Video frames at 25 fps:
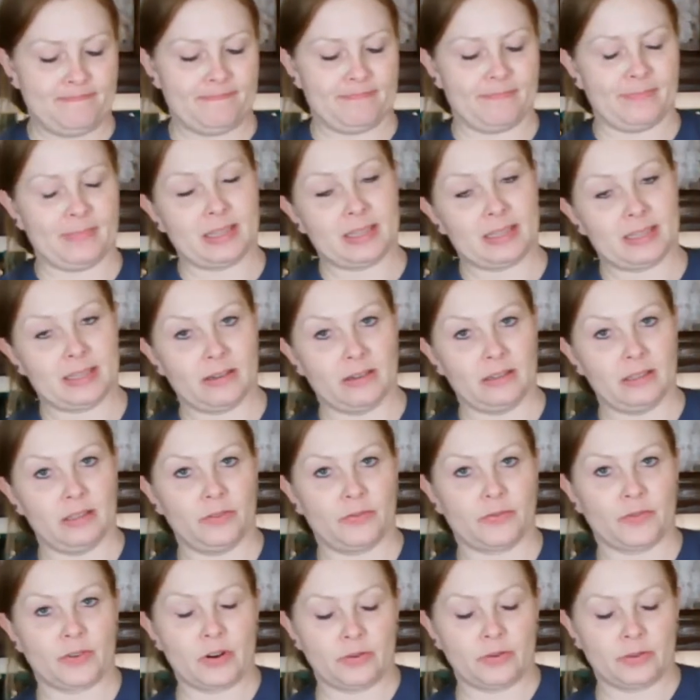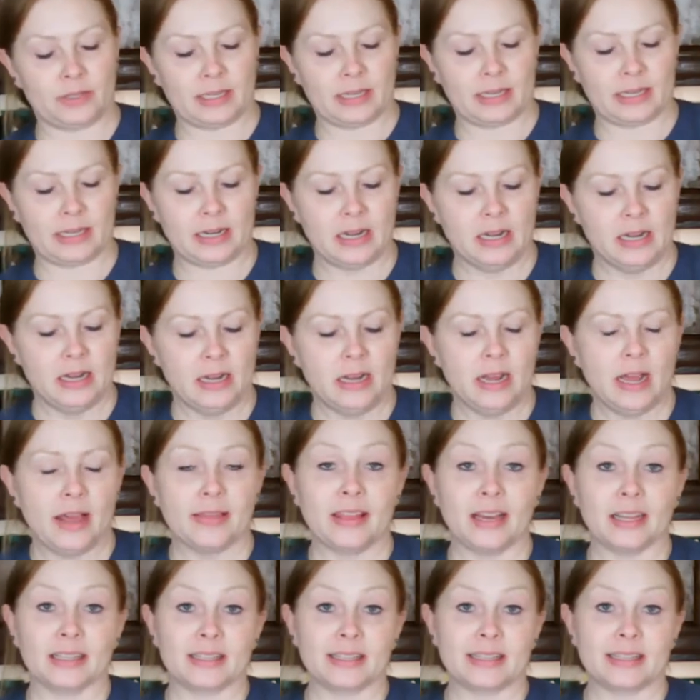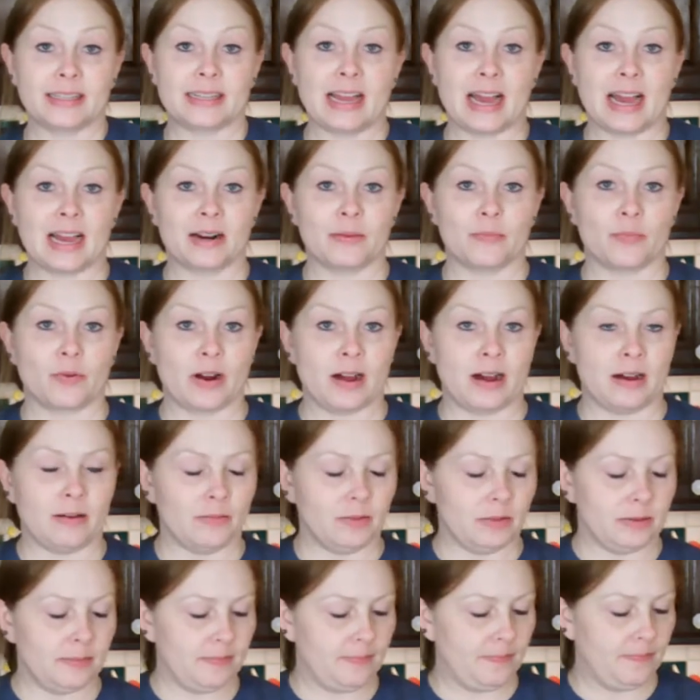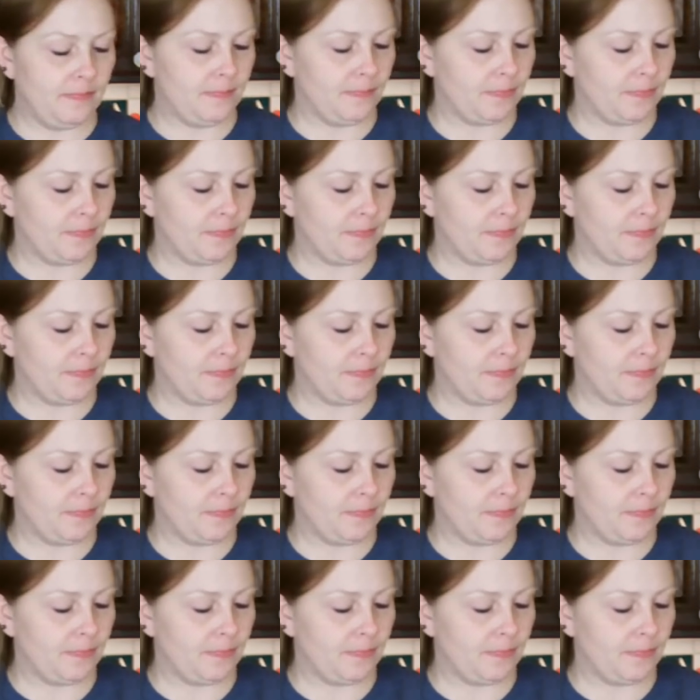it's still a little frozen. That's not a problem.